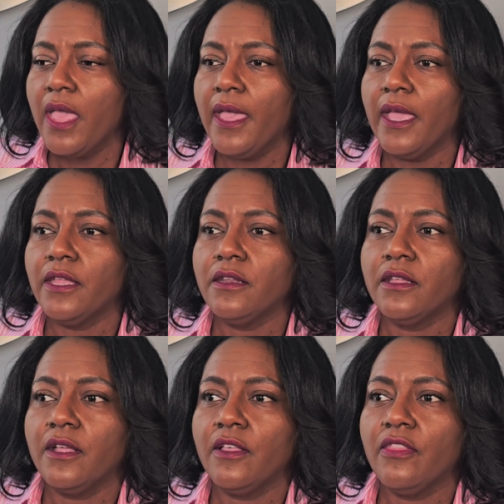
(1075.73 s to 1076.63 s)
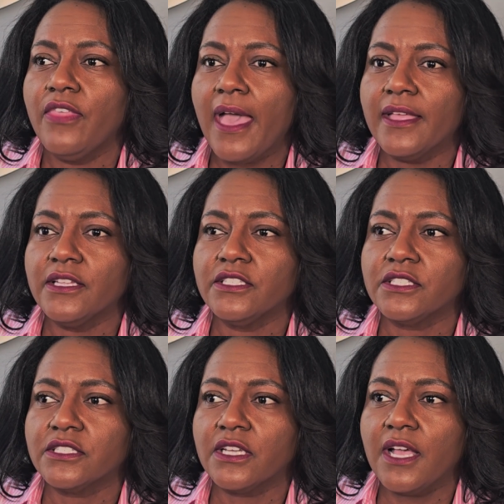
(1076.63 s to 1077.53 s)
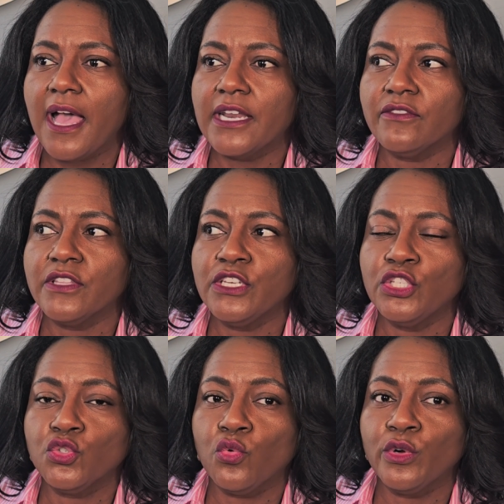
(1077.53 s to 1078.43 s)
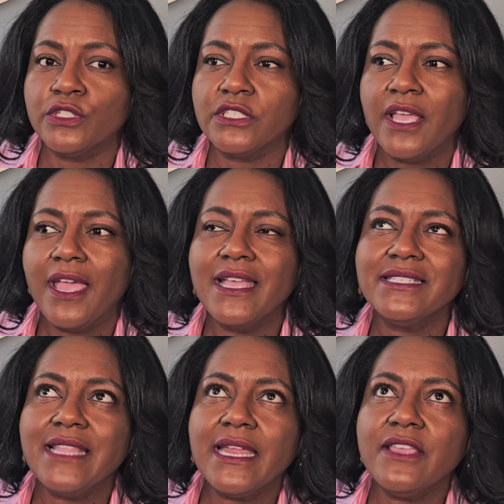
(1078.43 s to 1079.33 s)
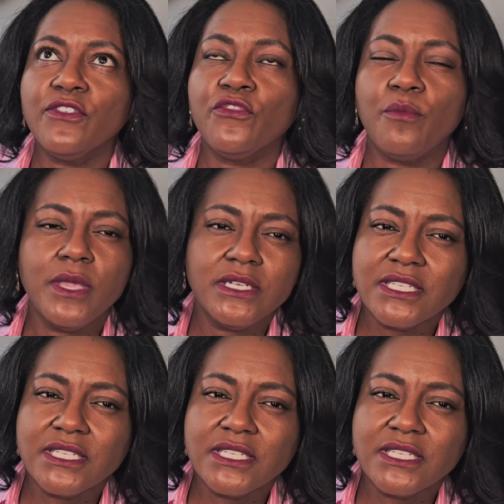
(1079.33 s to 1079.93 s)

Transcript: And that is kind of leaning towards, it's not even, for me,